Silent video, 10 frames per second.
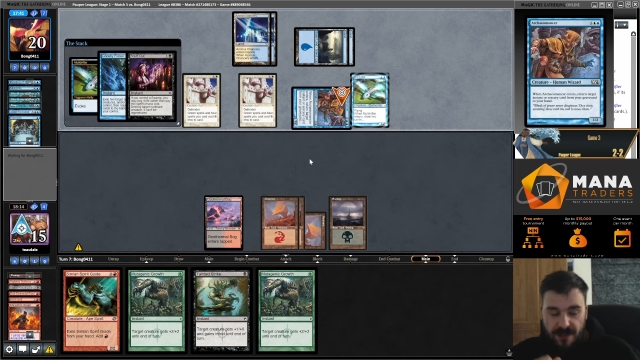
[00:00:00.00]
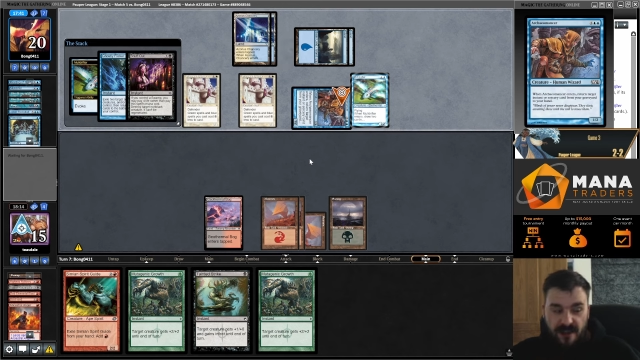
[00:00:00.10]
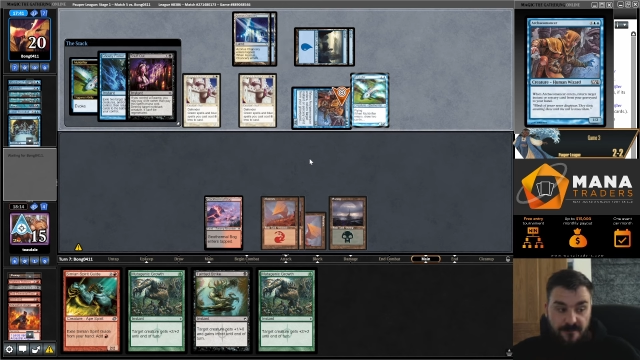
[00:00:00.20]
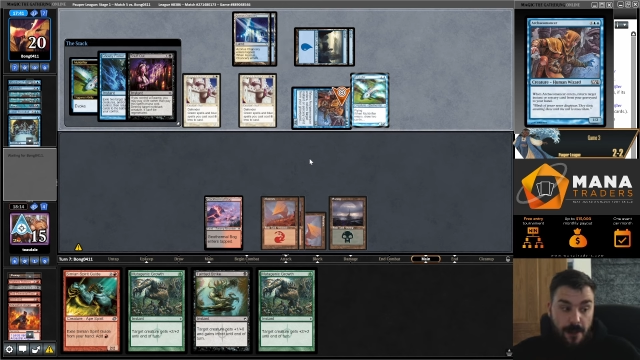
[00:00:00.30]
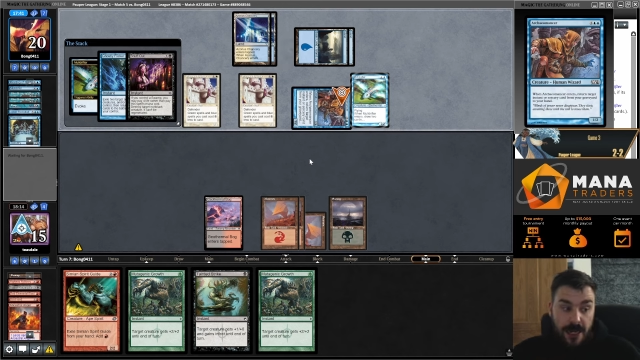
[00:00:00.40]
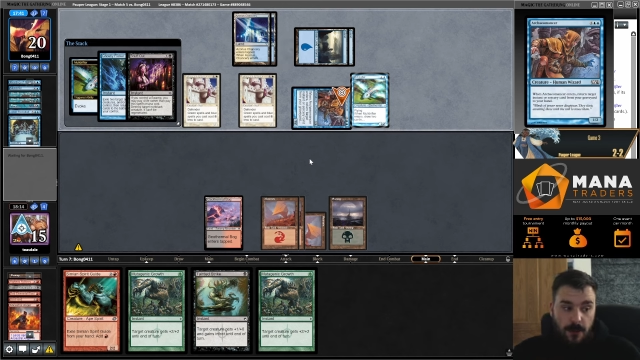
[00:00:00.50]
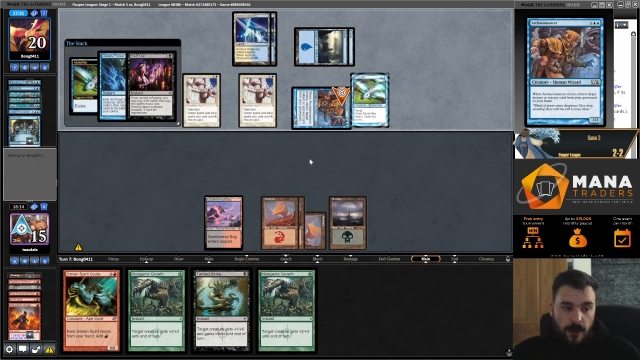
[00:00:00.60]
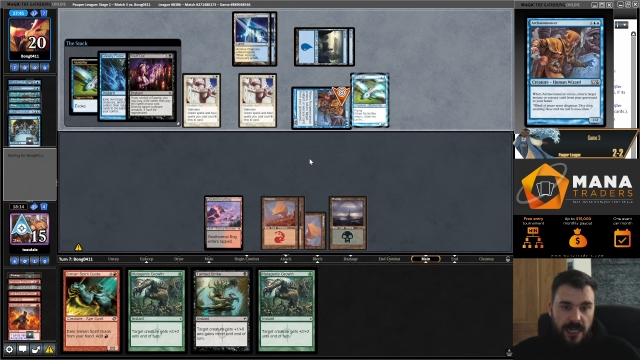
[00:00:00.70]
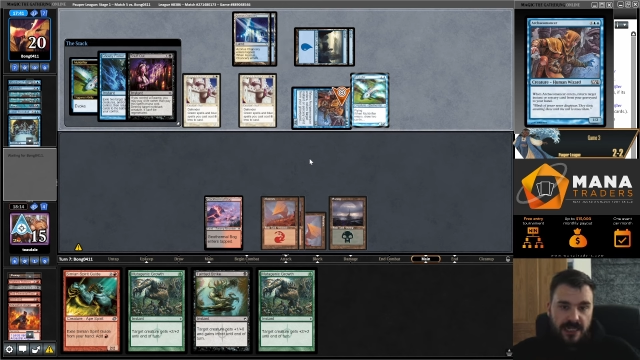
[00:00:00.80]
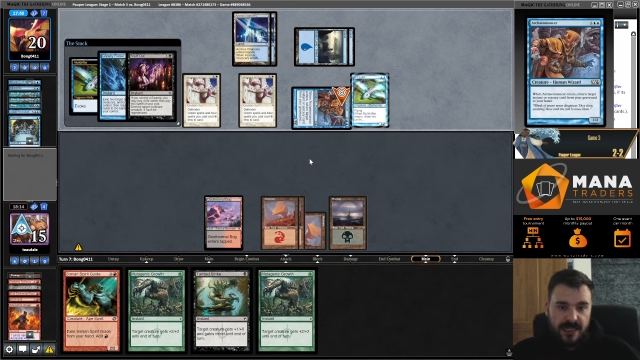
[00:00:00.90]
They have many
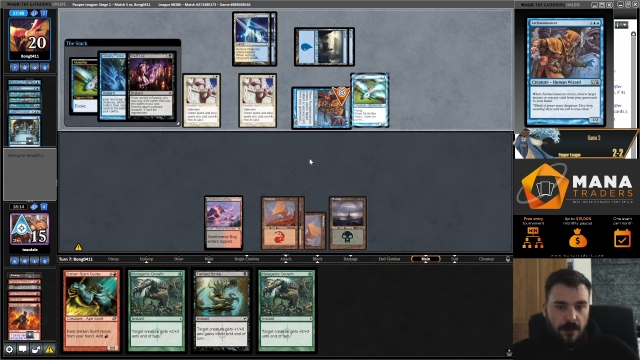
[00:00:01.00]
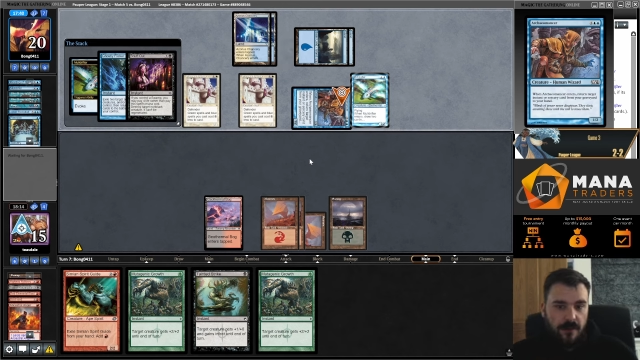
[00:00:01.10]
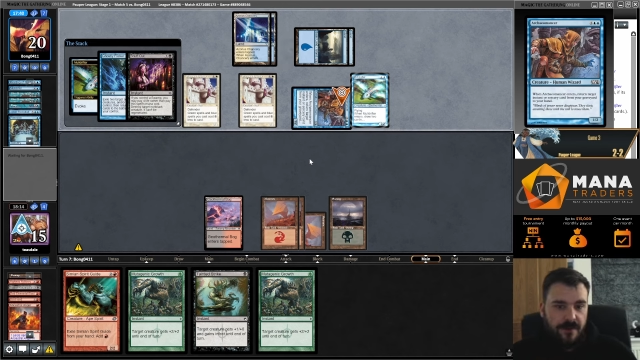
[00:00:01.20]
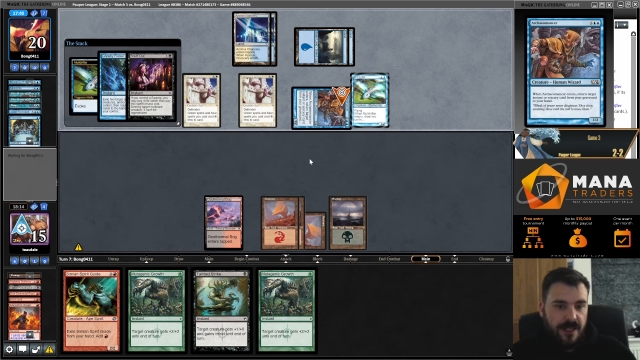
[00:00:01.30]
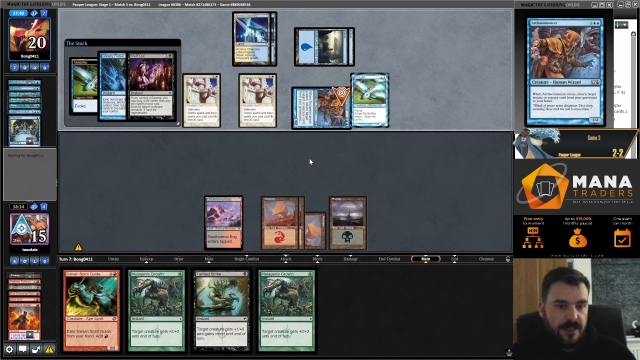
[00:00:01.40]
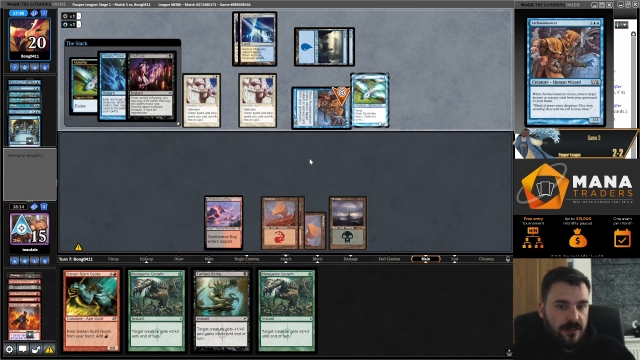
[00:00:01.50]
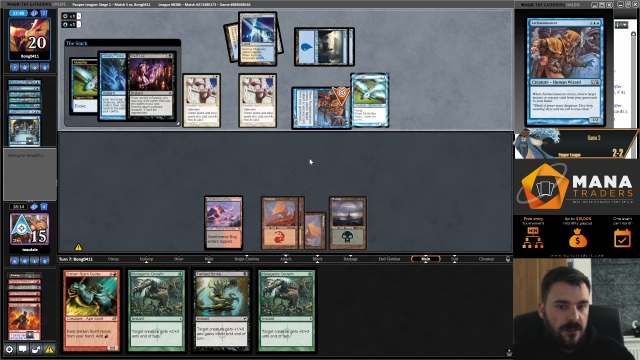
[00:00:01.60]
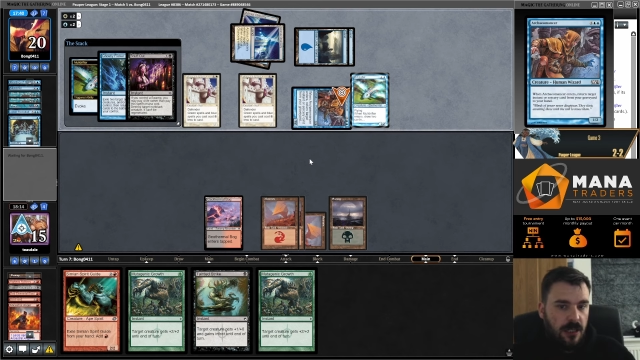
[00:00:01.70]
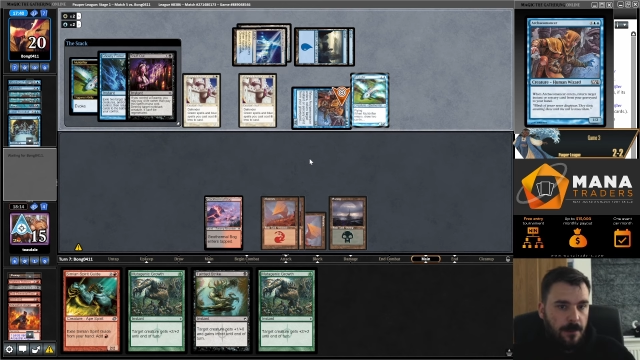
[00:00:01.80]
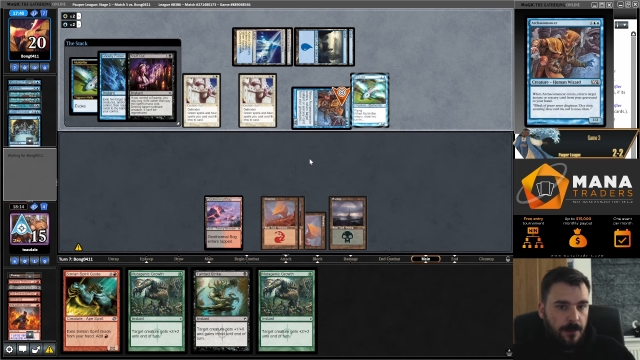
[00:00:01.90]
ways out of this,
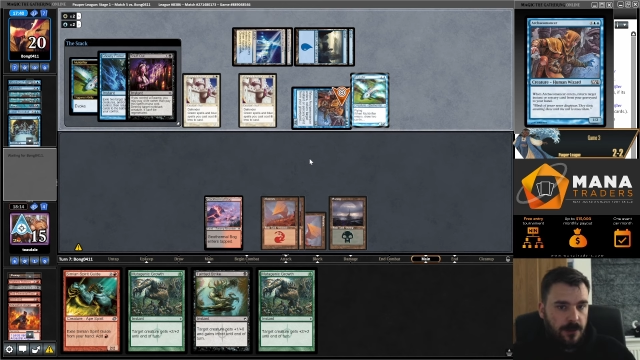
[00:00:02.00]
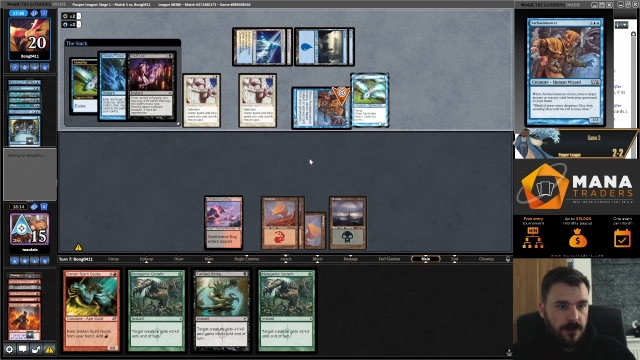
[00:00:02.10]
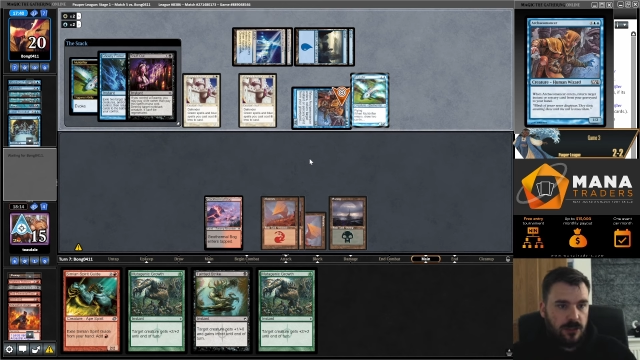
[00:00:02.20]
but